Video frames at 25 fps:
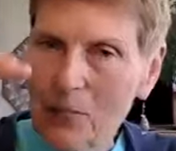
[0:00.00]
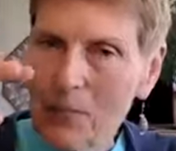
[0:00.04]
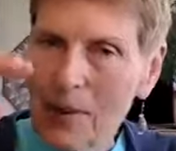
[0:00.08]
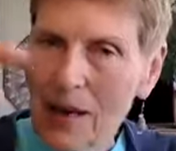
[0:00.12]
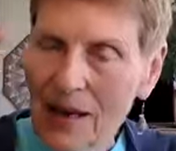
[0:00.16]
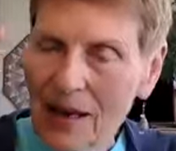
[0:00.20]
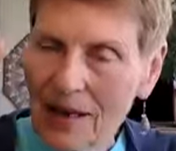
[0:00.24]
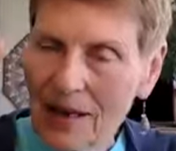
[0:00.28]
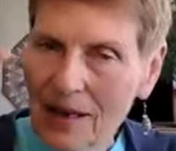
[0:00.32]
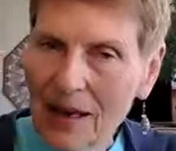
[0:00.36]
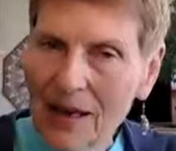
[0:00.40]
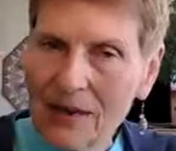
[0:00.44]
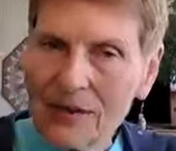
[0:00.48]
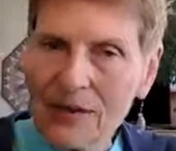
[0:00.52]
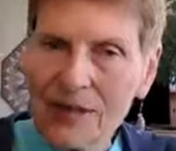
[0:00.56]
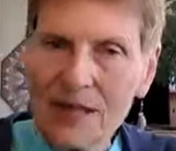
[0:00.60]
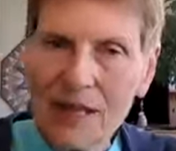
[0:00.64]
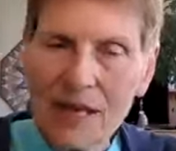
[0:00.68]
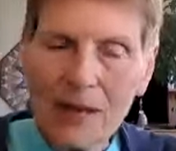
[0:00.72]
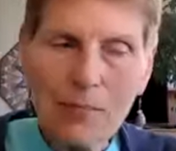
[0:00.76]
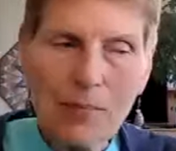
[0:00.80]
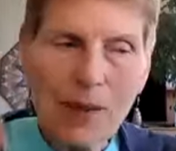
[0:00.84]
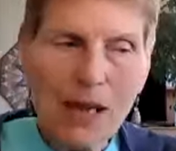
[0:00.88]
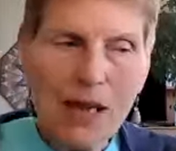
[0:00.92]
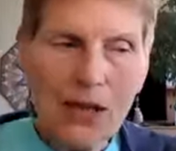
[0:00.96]
bit of
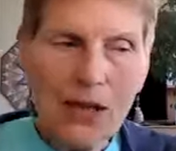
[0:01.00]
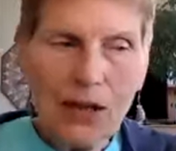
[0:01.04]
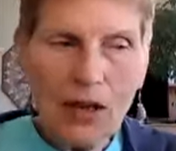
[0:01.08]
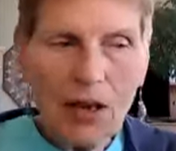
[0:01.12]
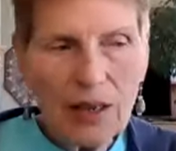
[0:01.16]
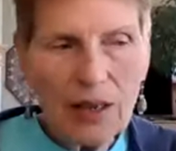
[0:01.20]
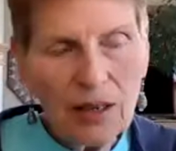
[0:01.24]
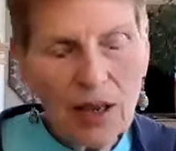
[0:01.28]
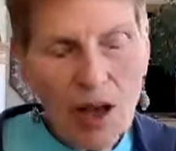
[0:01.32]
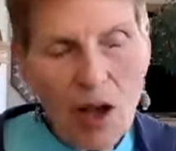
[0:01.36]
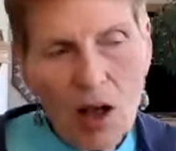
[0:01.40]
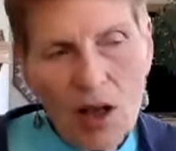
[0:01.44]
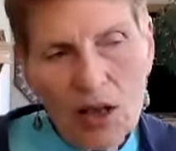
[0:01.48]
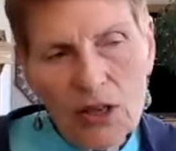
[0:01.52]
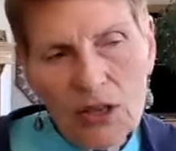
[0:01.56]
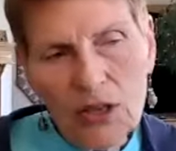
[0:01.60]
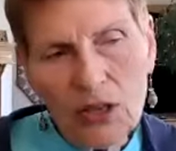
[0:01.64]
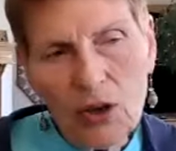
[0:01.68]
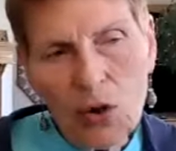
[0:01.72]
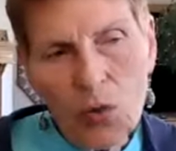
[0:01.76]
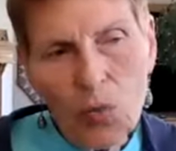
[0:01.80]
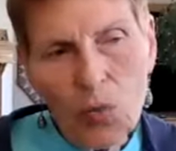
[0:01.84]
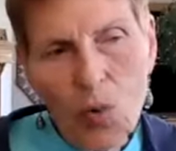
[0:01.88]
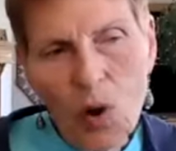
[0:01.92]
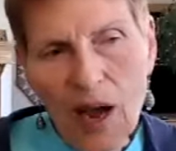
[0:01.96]
sun, but you can
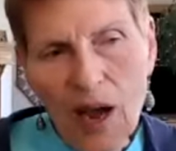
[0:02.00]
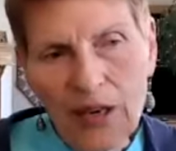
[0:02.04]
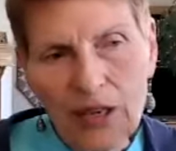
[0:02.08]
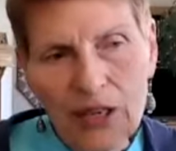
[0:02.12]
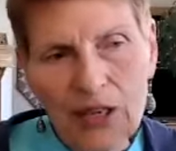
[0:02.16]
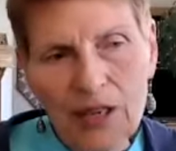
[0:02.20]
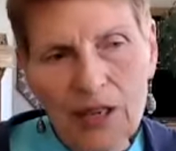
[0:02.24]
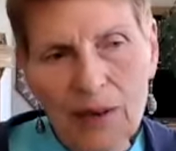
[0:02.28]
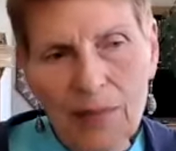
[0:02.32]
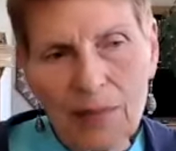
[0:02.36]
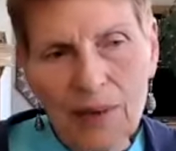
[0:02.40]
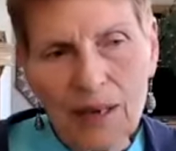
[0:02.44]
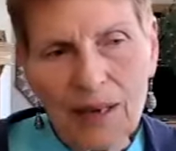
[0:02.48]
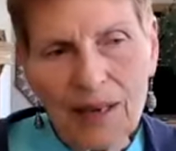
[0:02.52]
also watch them.